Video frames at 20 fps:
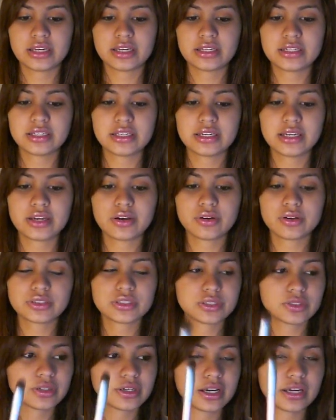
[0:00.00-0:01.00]
and then I
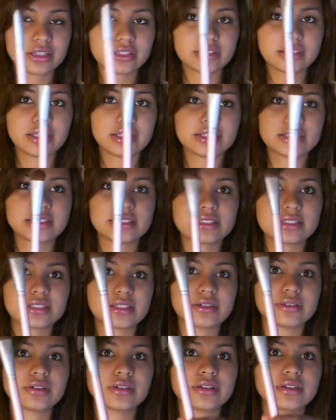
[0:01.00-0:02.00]
also got
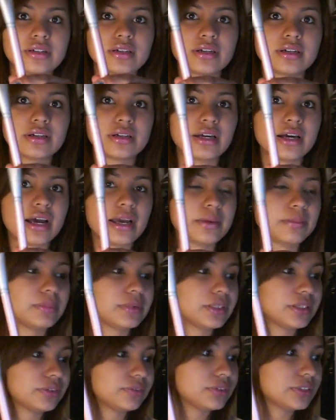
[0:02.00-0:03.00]
this I
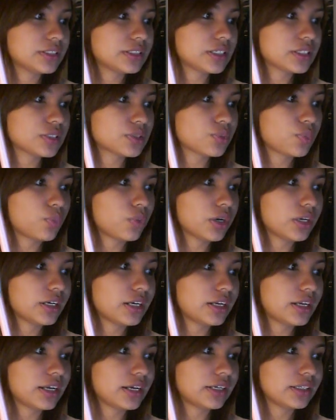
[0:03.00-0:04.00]
believe this is
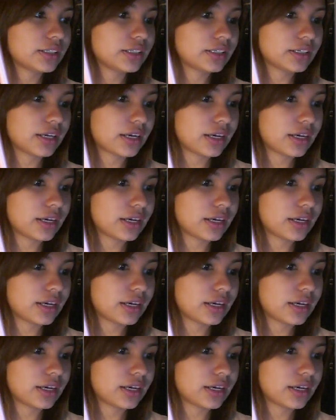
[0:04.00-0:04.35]
1.99